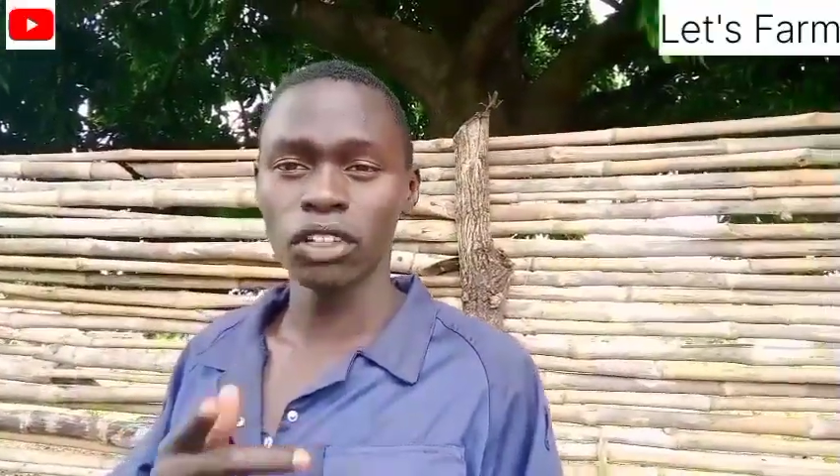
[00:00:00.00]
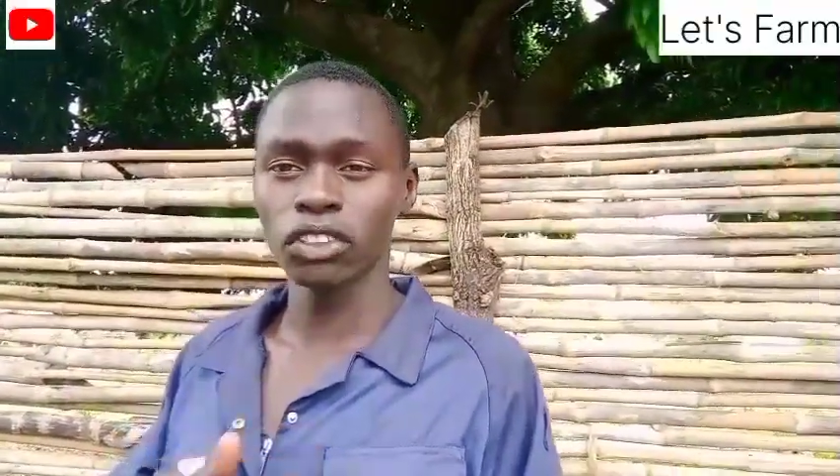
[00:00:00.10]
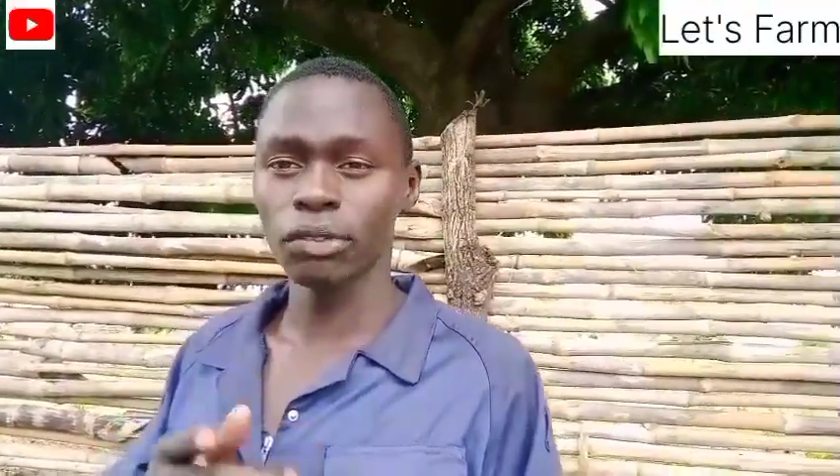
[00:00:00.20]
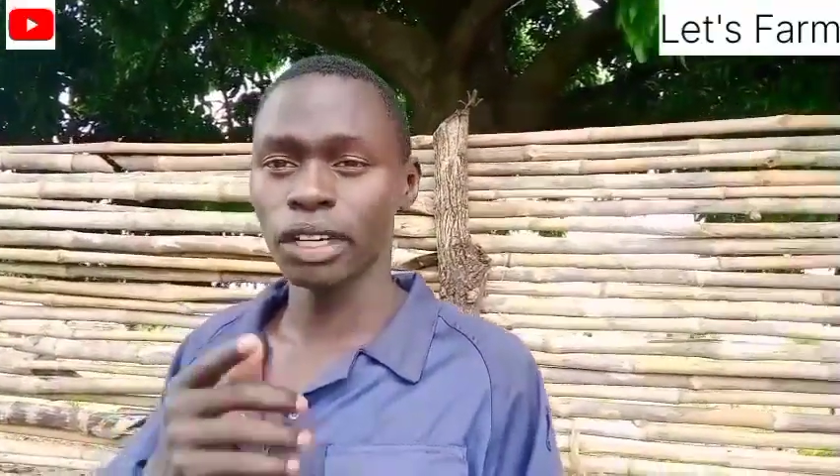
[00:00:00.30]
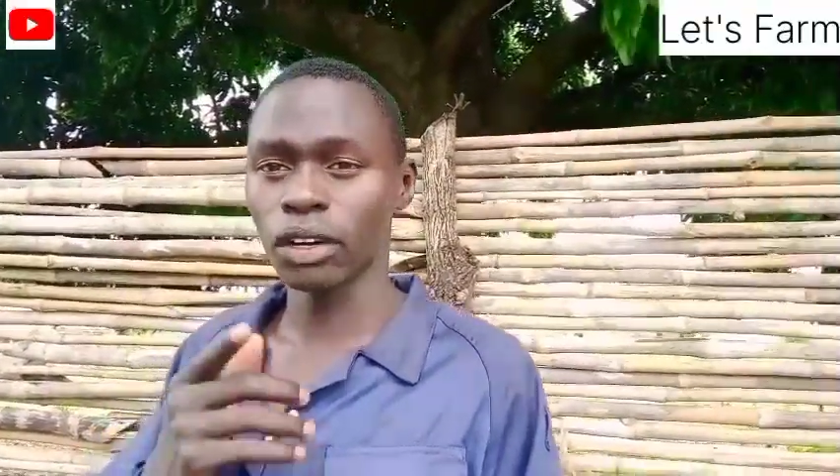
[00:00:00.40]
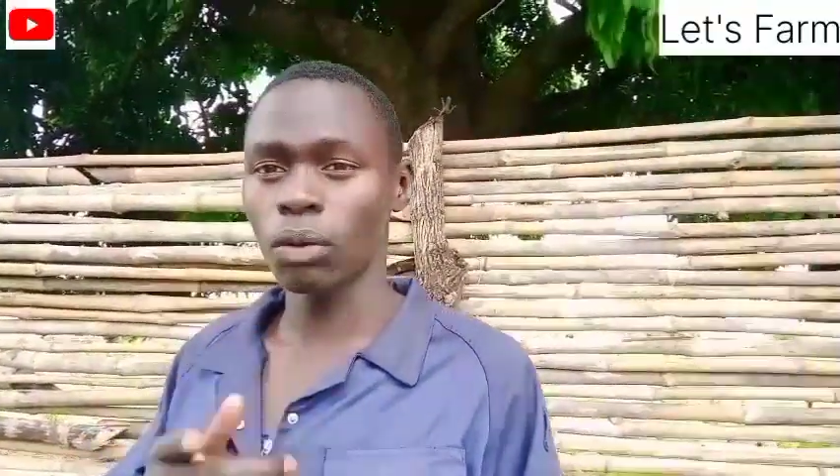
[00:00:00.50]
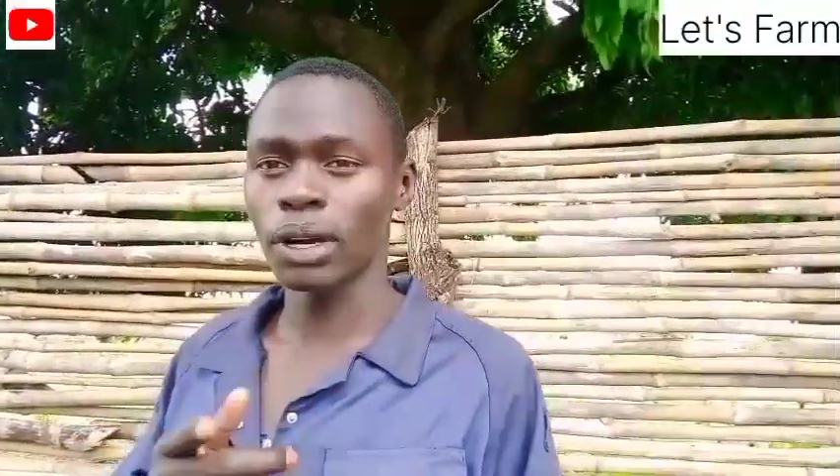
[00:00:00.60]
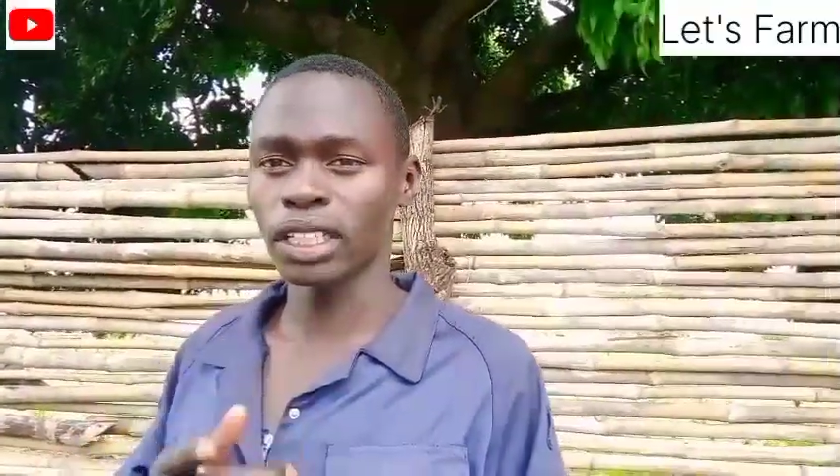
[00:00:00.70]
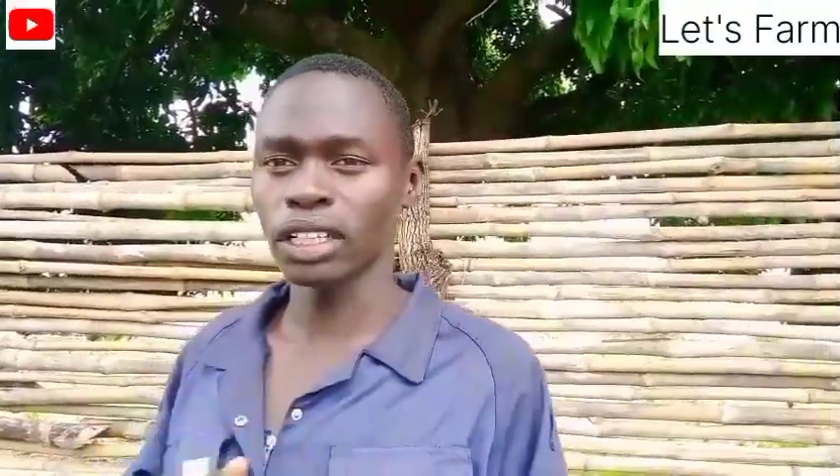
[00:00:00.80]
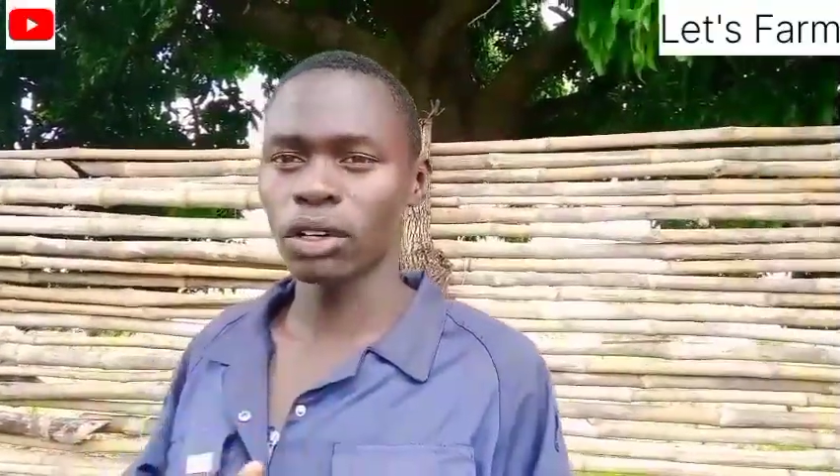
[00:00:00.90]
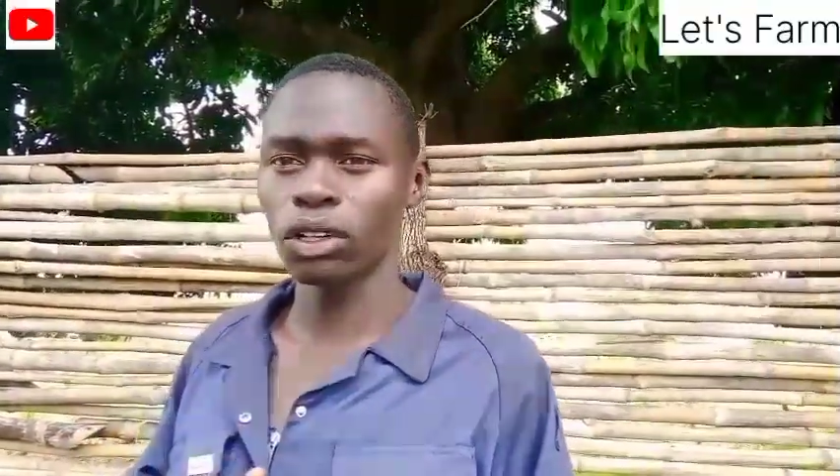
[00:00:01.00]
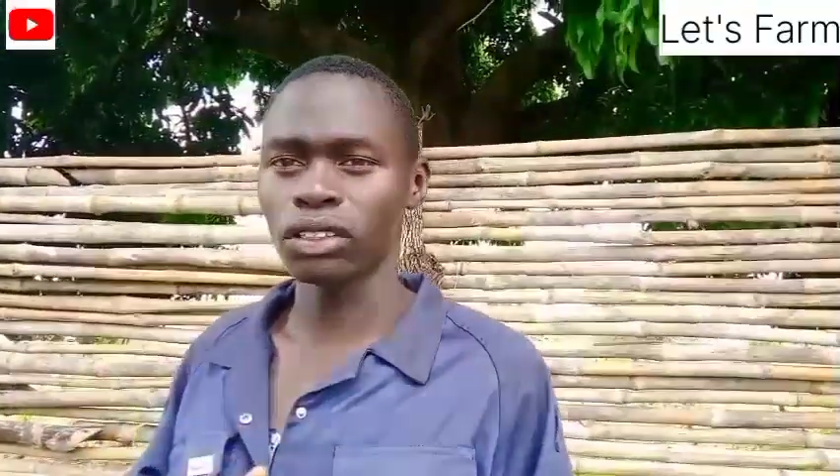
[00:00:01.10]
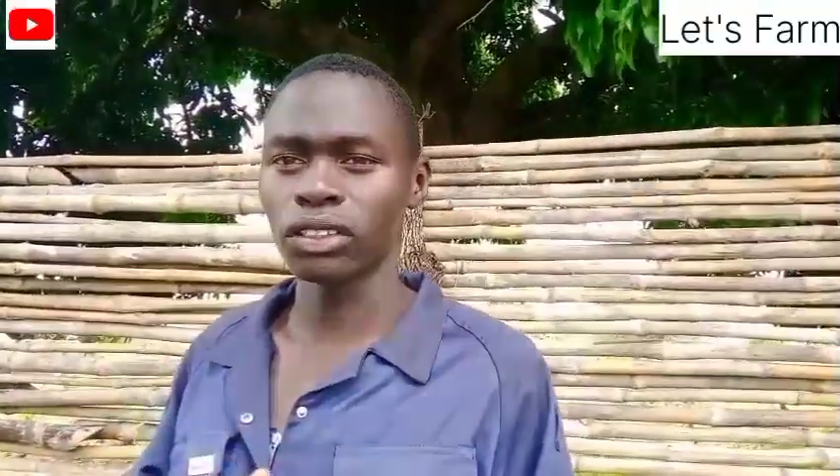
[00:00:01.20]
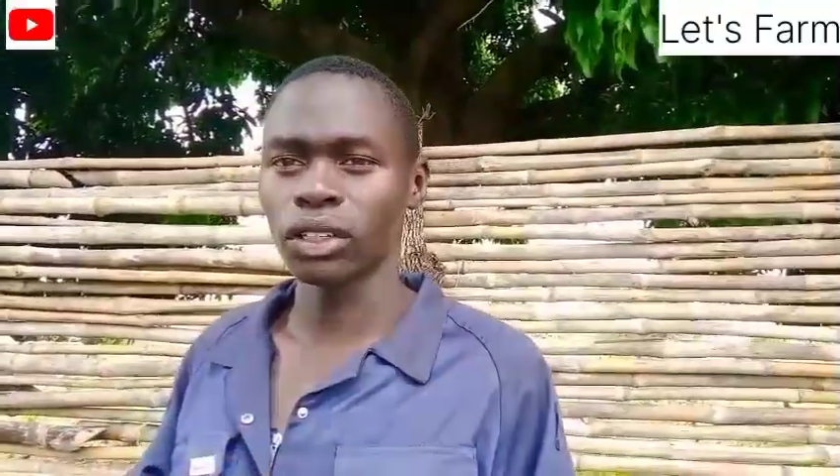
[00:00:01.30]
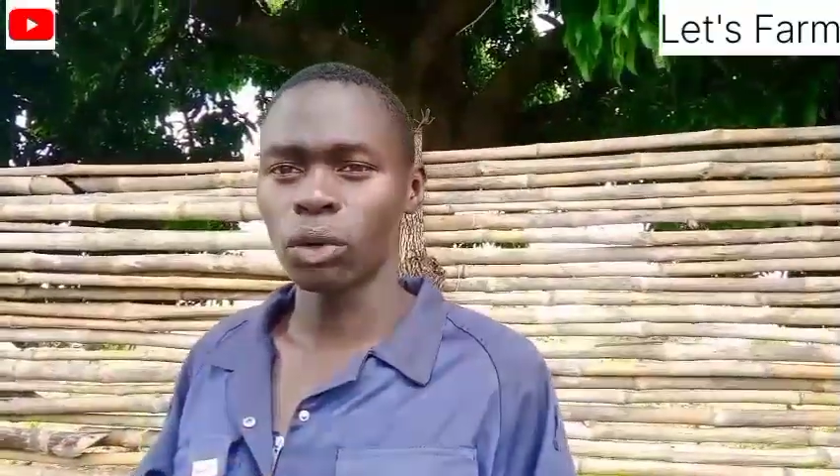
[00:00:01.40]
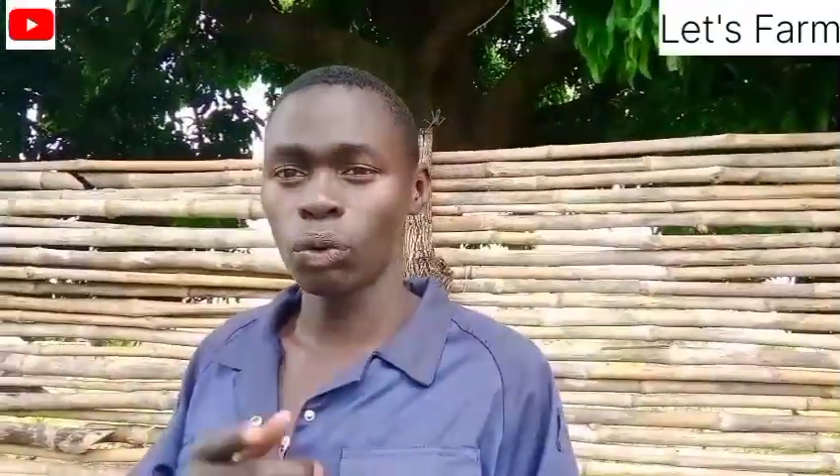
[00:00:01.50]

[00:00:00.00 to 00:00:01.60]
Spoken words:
most of the raw materials